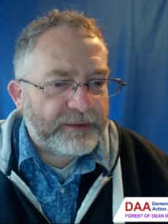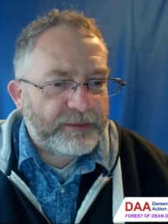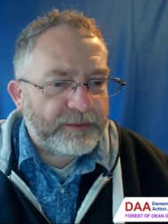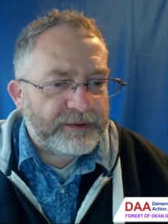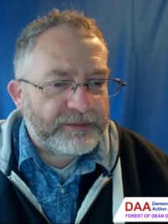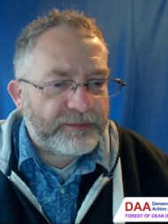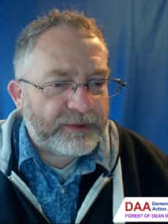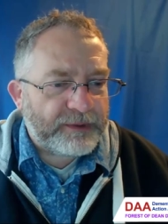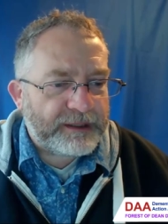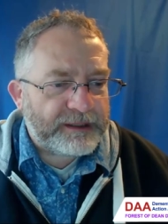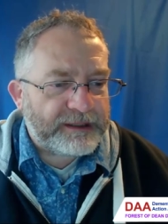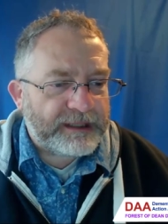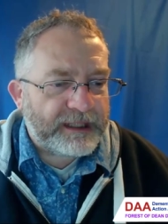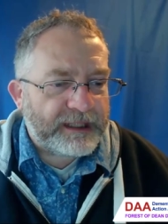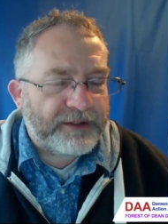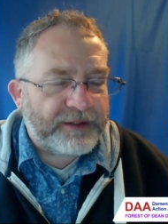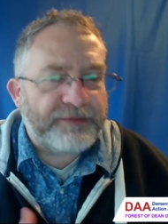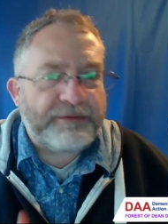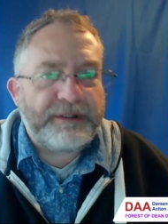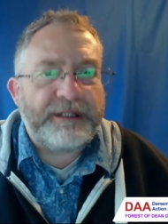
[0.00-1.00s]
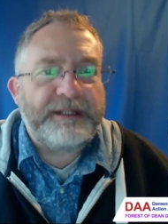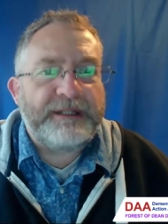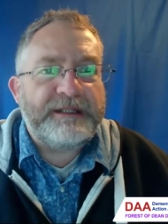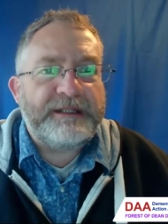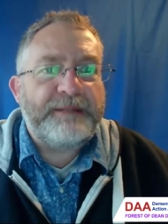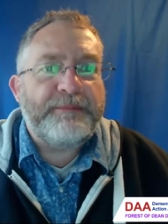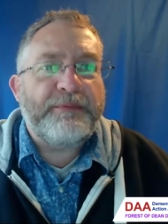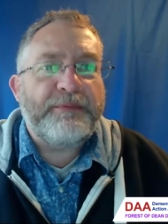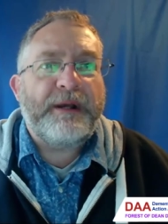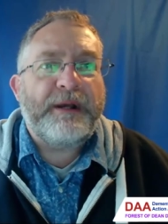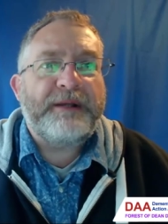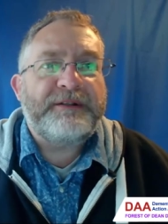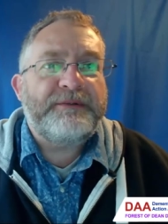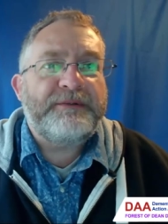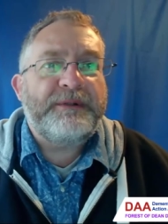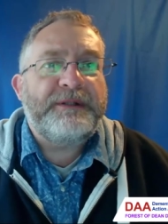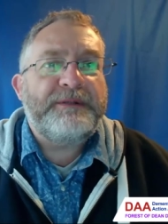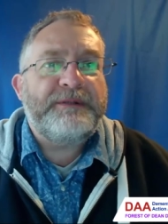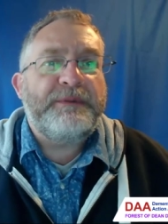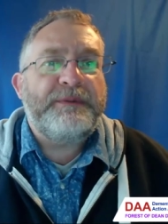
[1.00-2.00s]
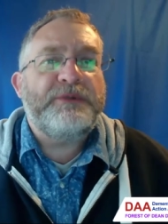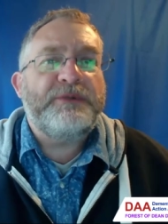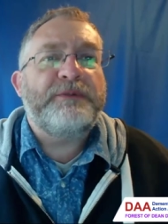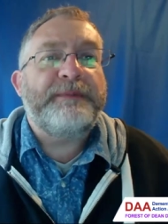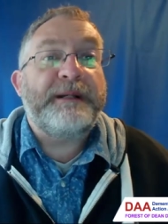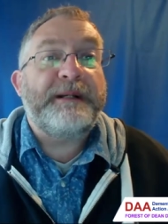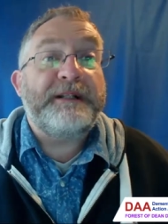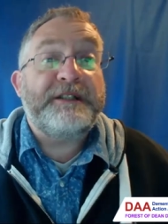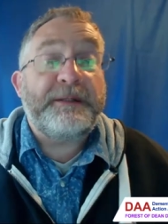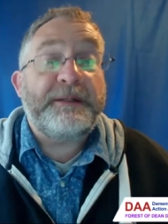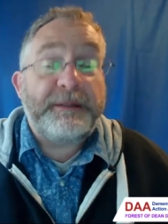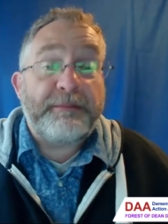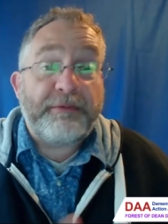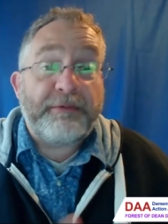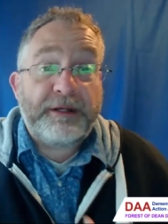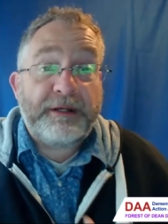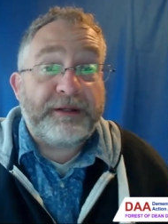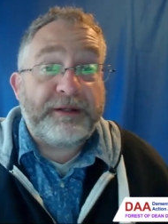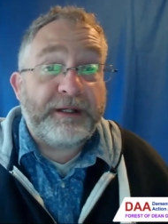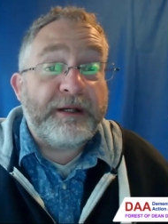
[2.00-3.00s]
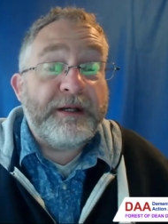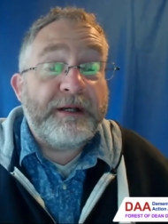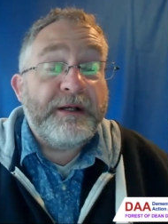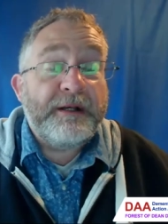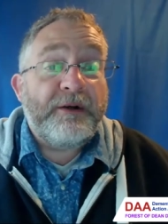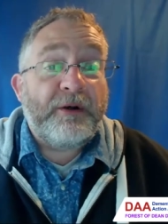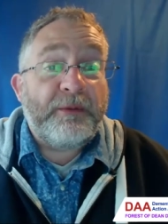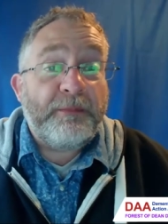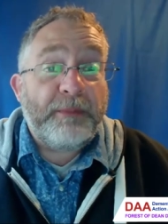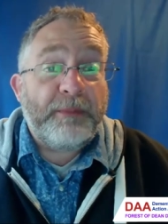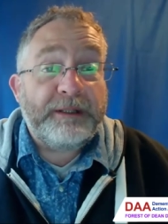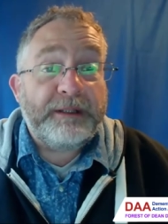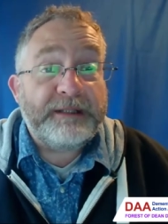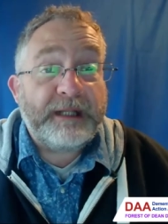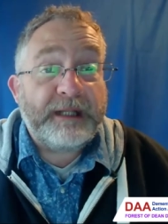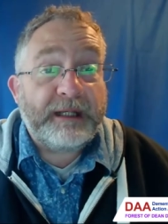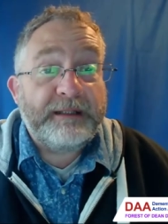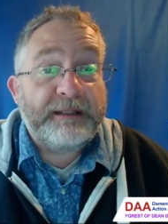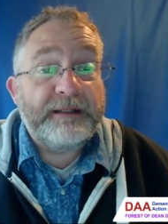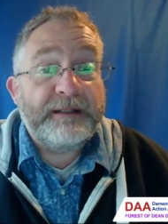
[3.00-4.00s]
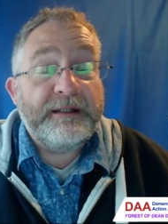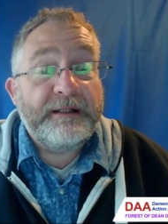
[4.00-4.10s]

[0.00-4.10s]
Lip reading: We're going to take 3 deep breaths. We talked about tummy breathing on Monday.